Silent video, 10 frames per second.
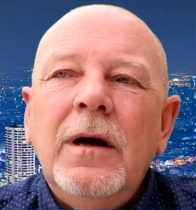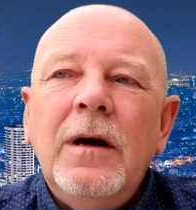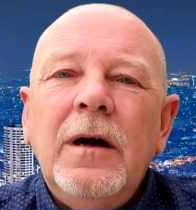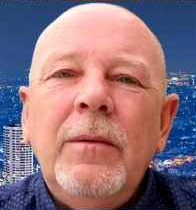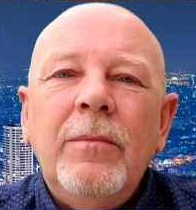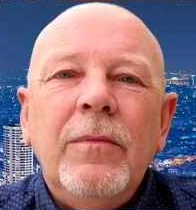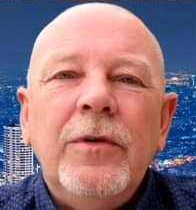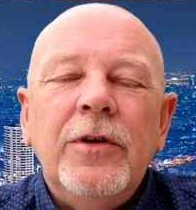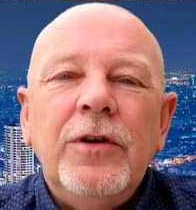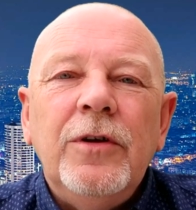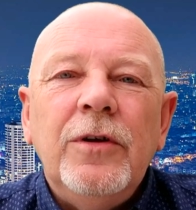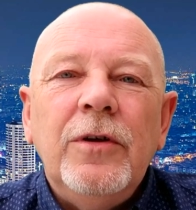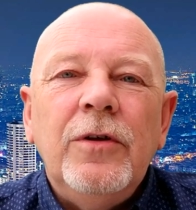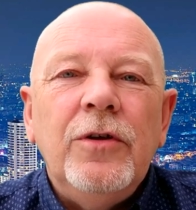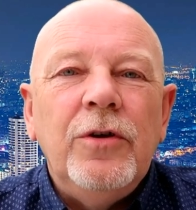Um,
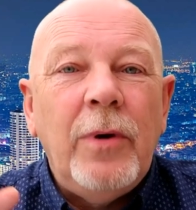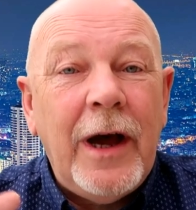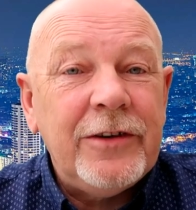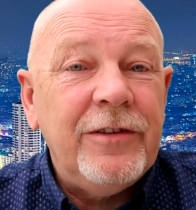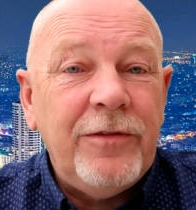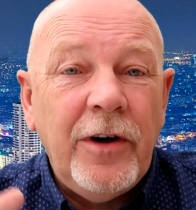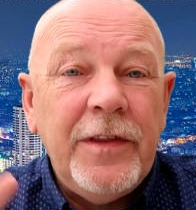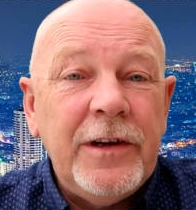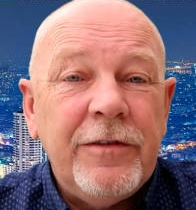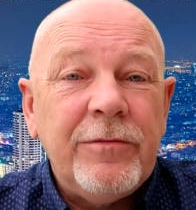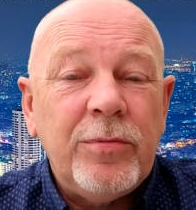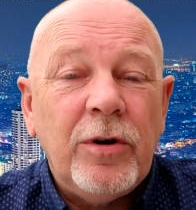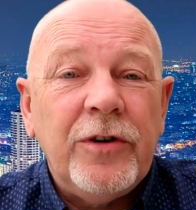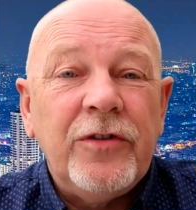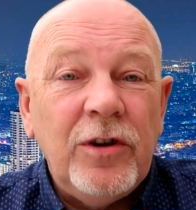you had to find the different
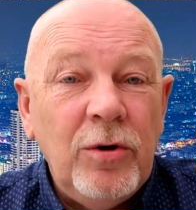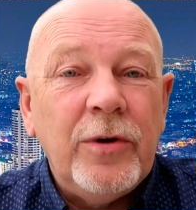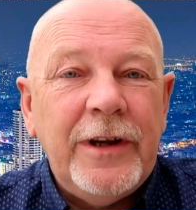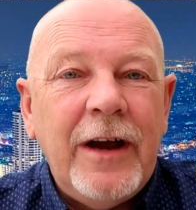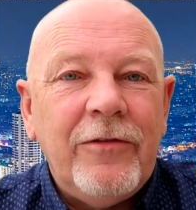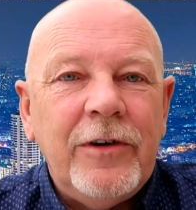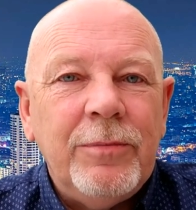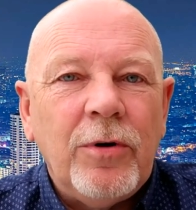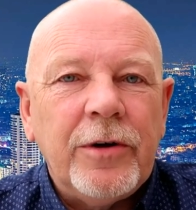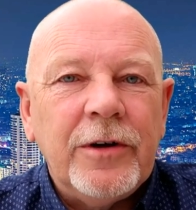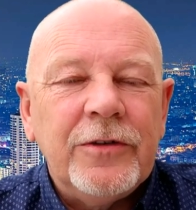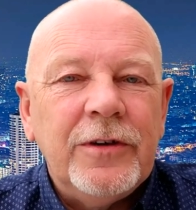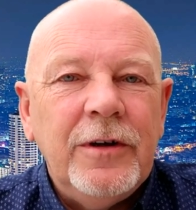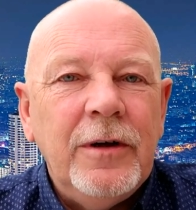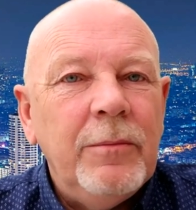products and look at every product
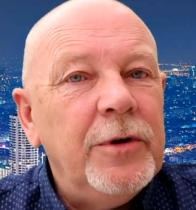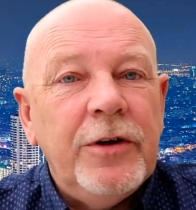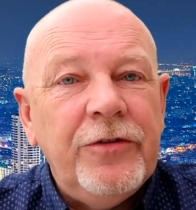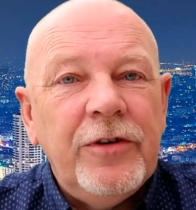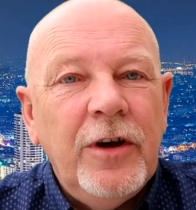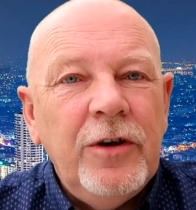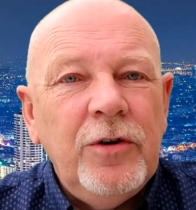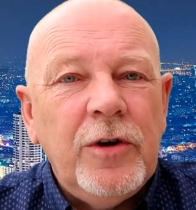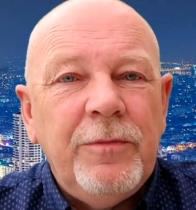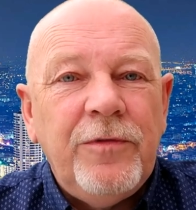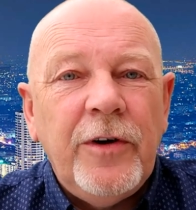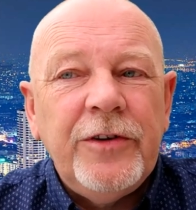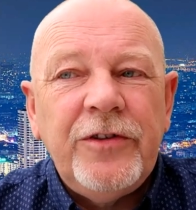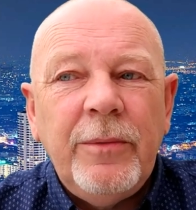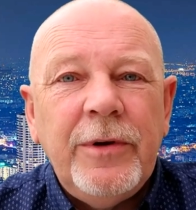because you could
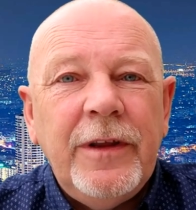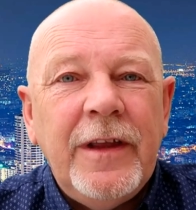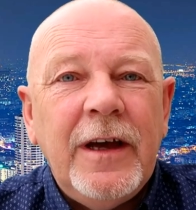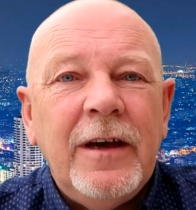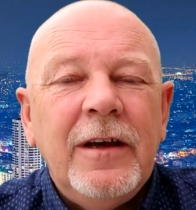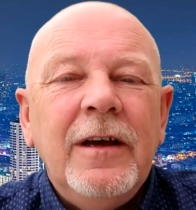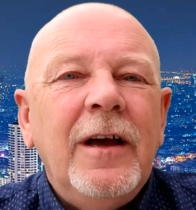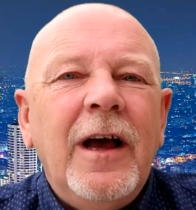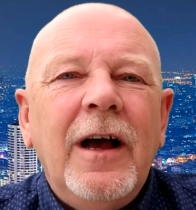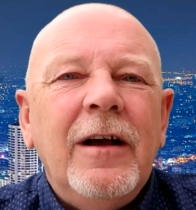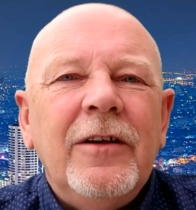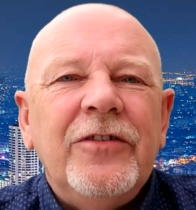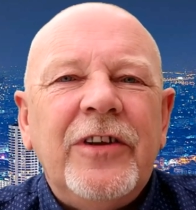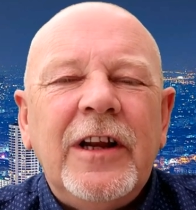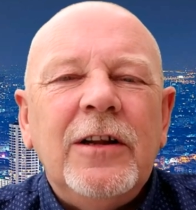find somebody there
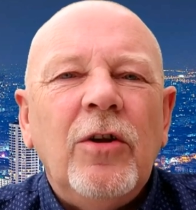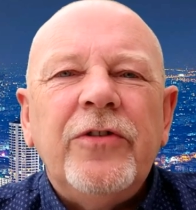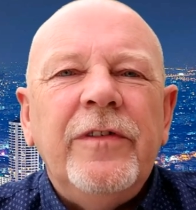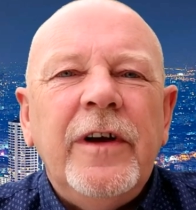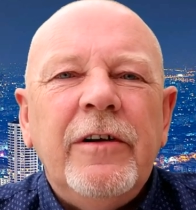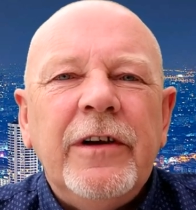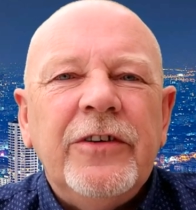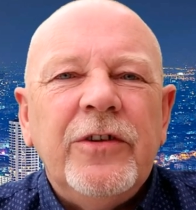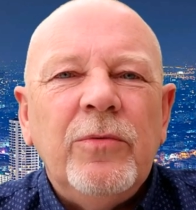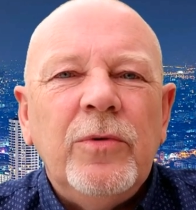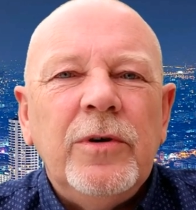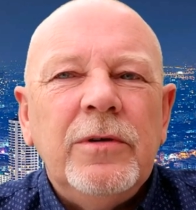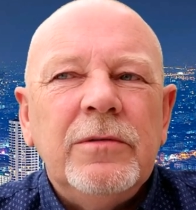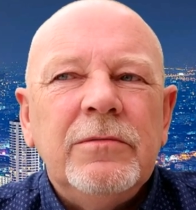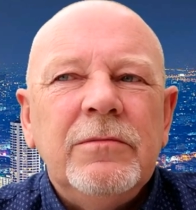selling lots of earrings that were
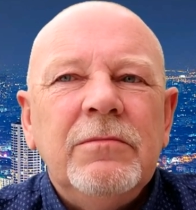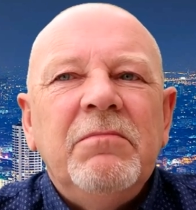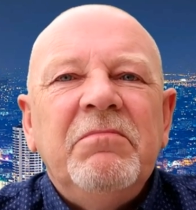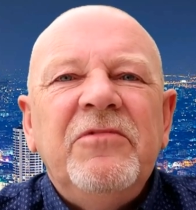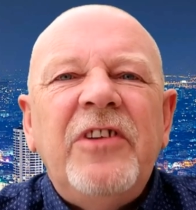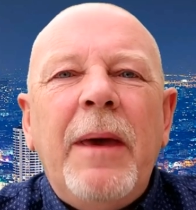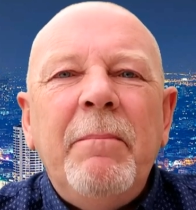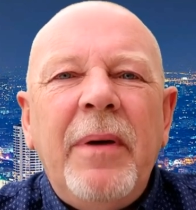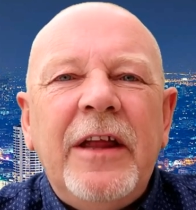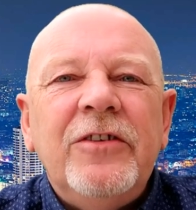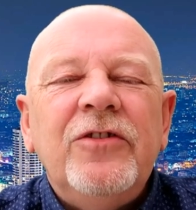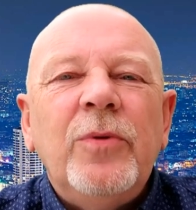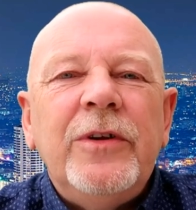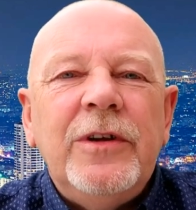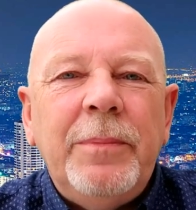10 pence,
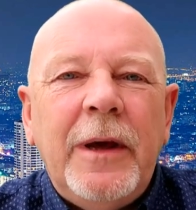20